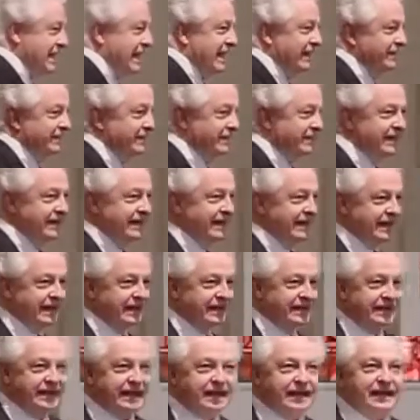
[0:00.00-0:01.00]
and
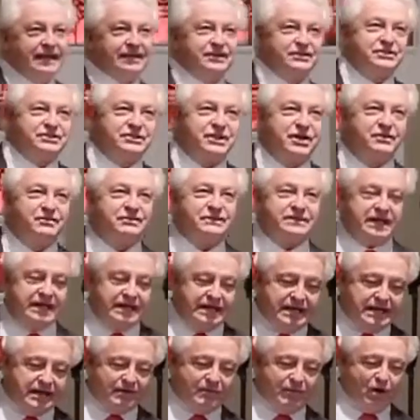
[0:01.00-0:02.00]
then it shows
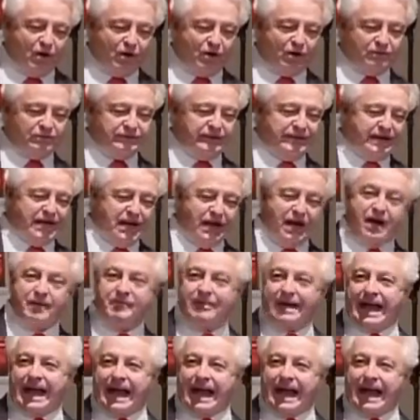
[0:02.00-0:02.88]
him holding up